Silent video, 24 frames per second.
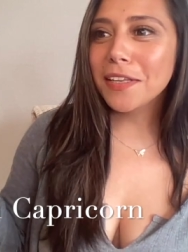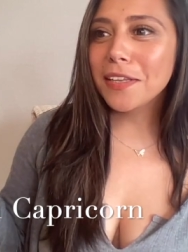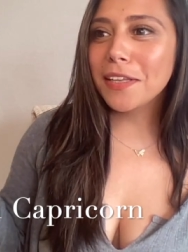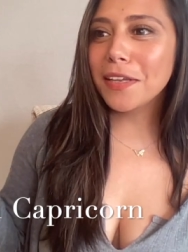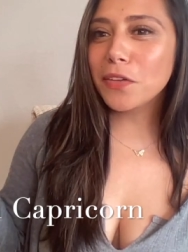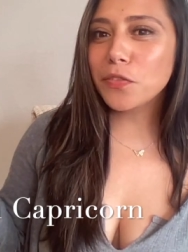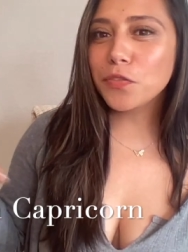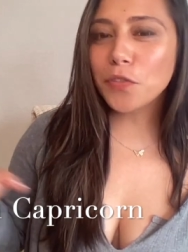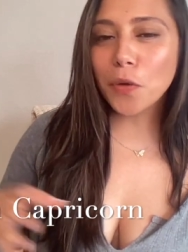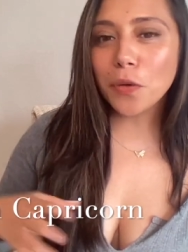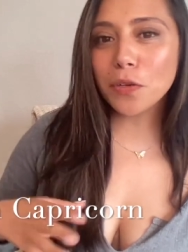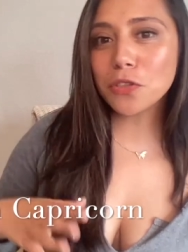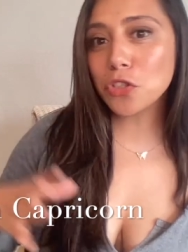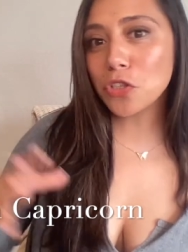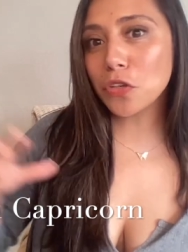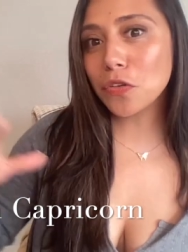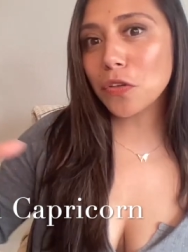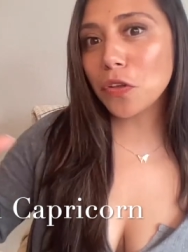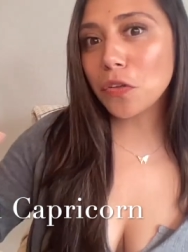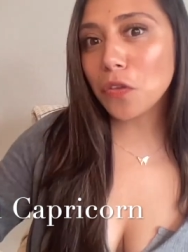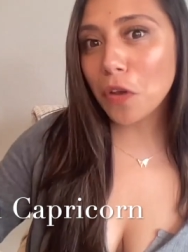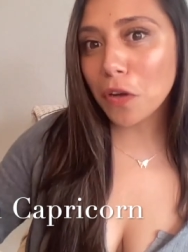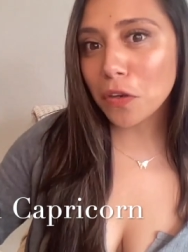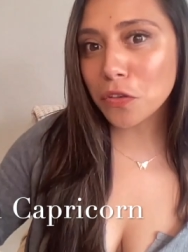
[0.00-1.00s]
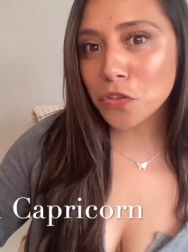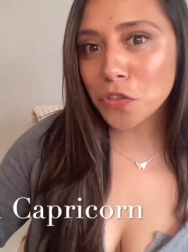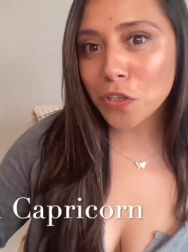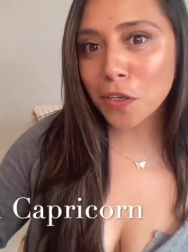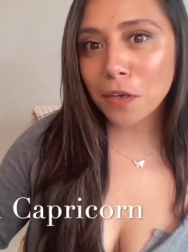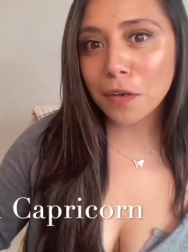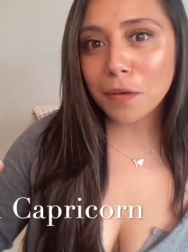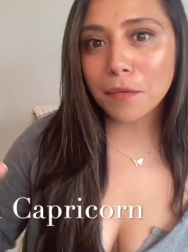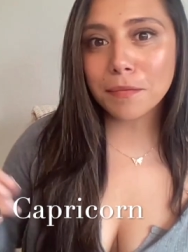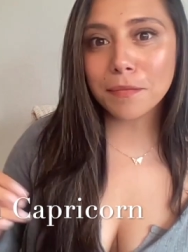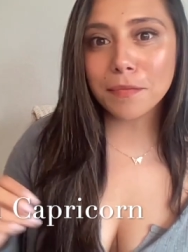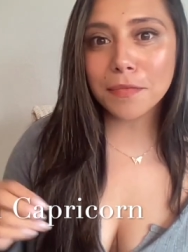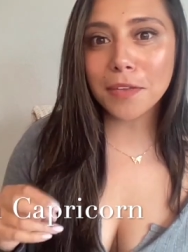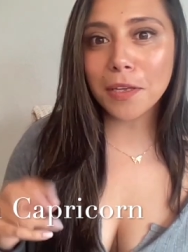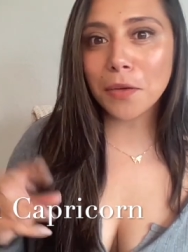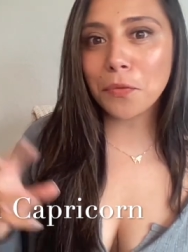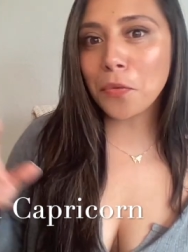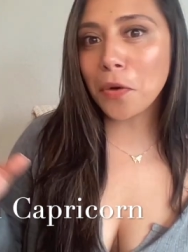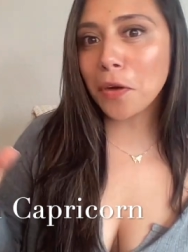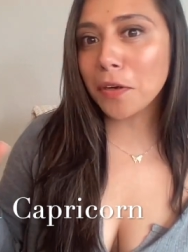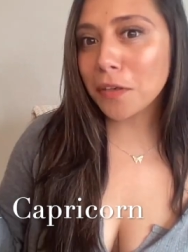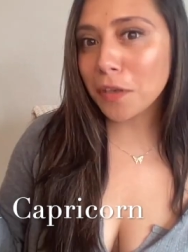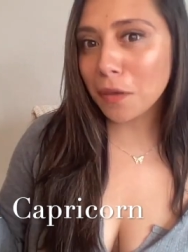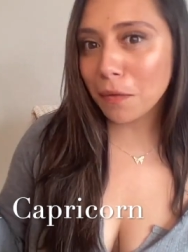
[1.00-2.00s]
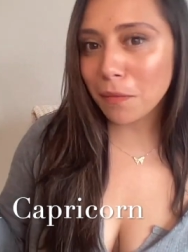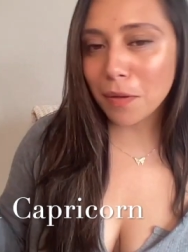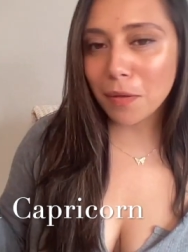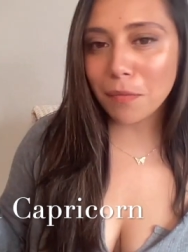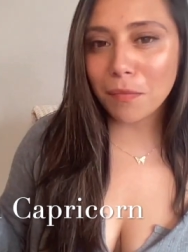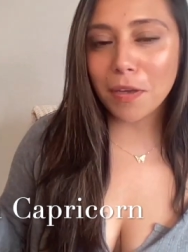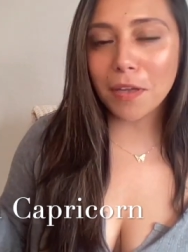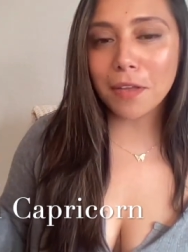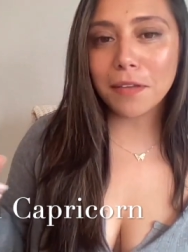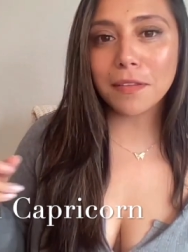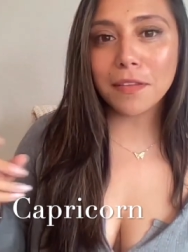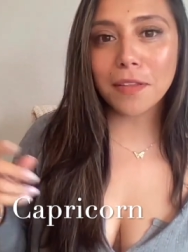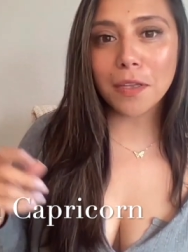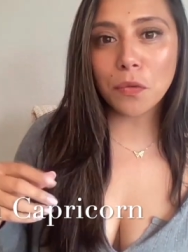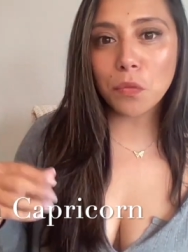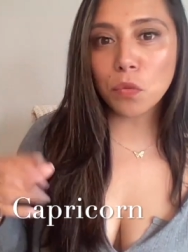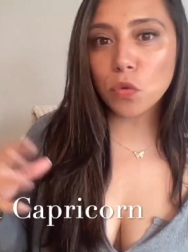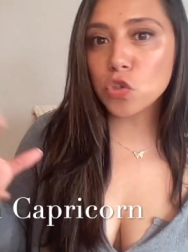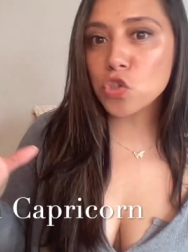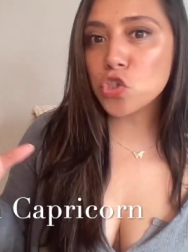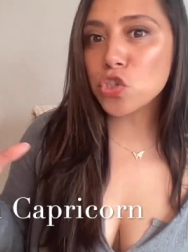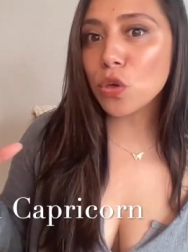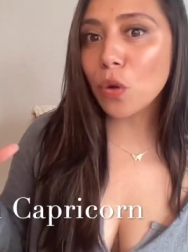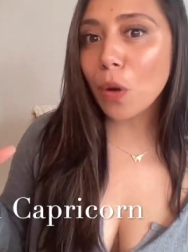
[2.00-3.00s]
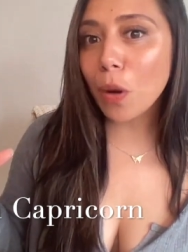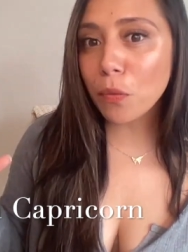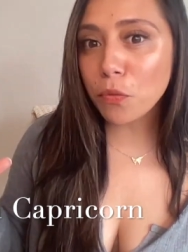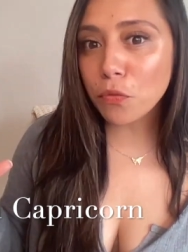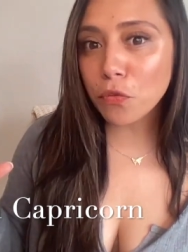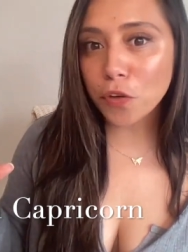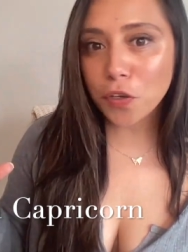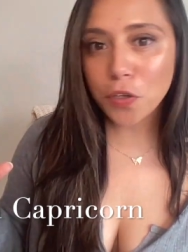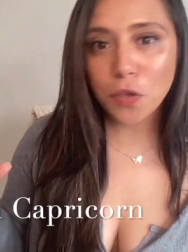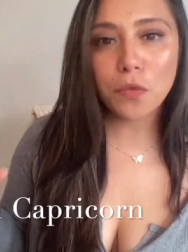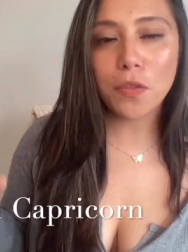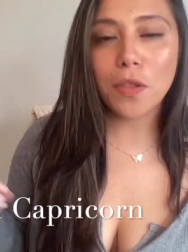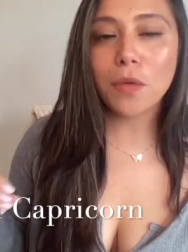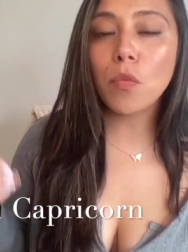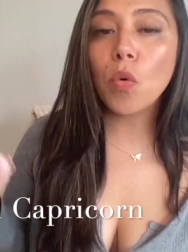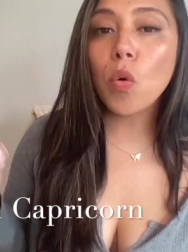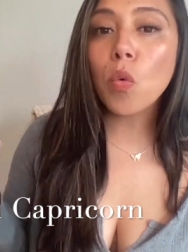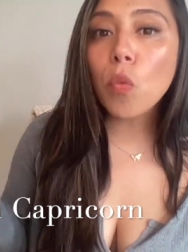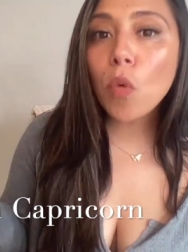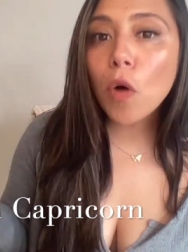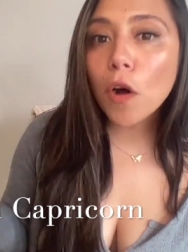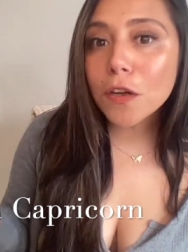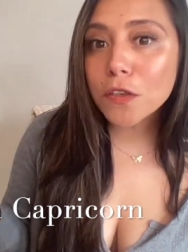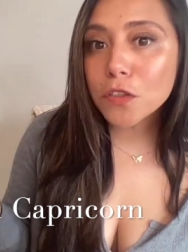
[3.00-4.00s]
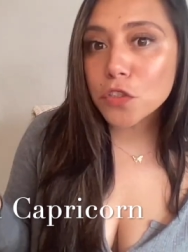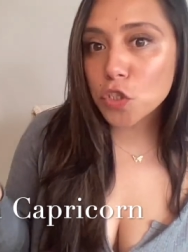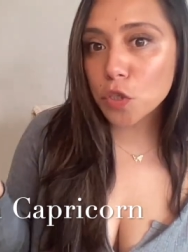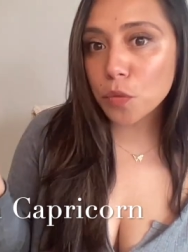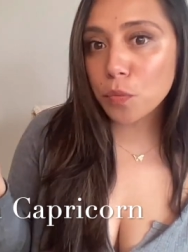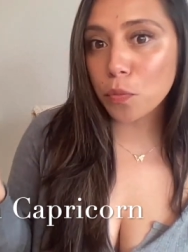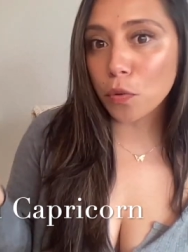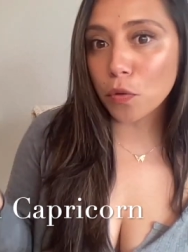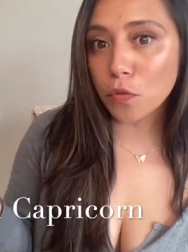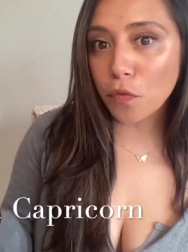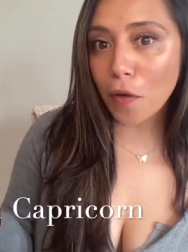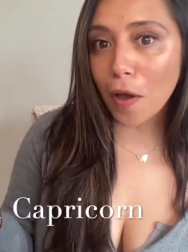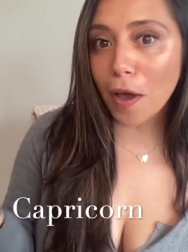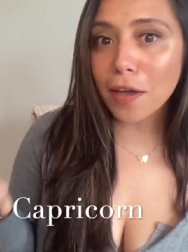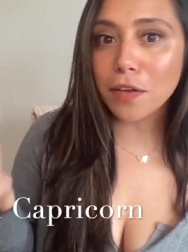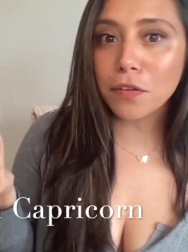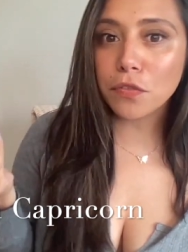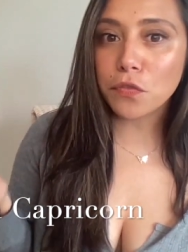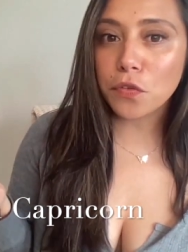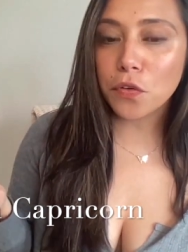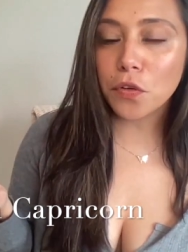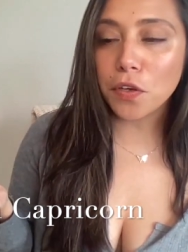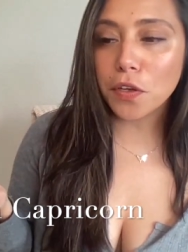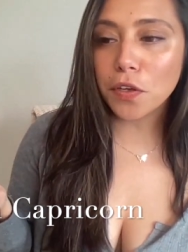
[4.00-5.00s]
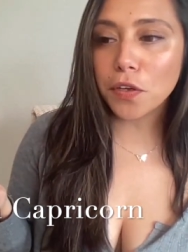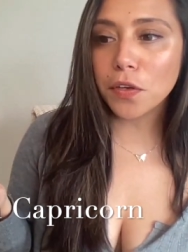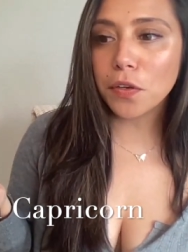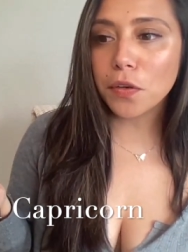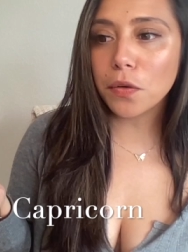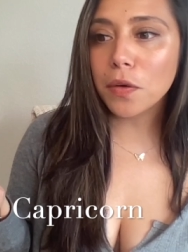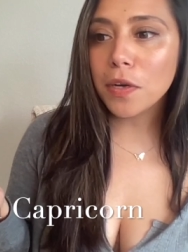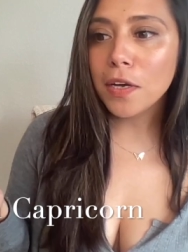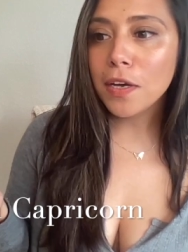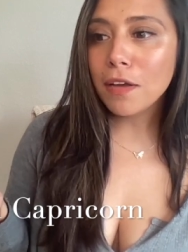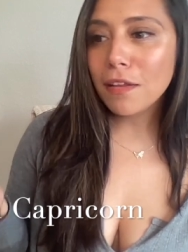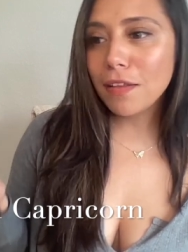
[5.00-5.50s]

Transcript: they're focused on the long term. They want commitment. They will show up for you. They will want to provide for you.